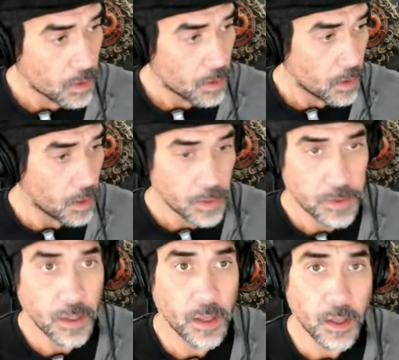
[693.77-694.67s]
All right,
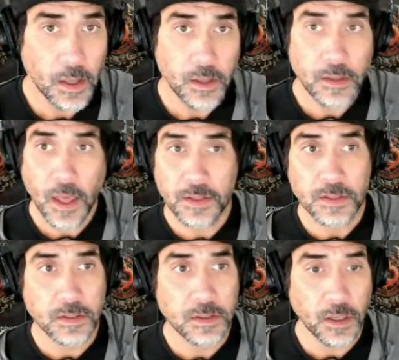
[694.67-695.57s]
then that's
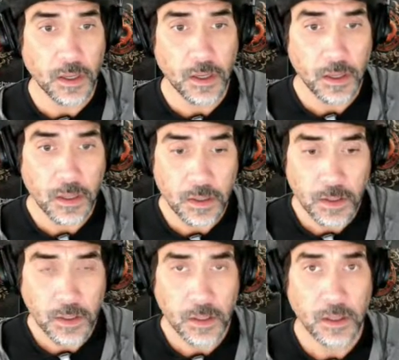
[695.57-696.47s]
done.
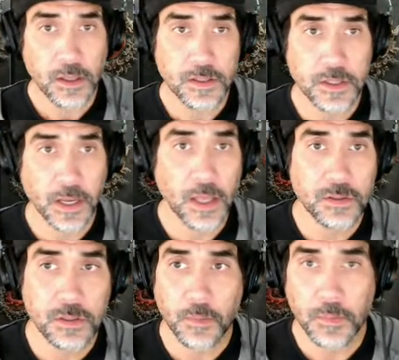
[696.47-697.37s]
Let's check out
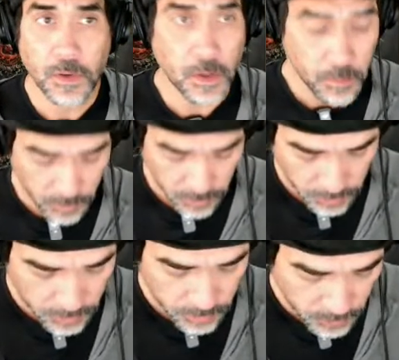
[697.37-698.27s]
some
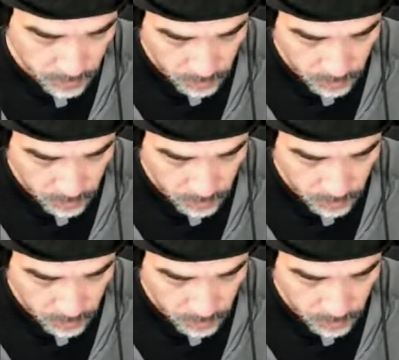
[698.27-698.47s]
numbers.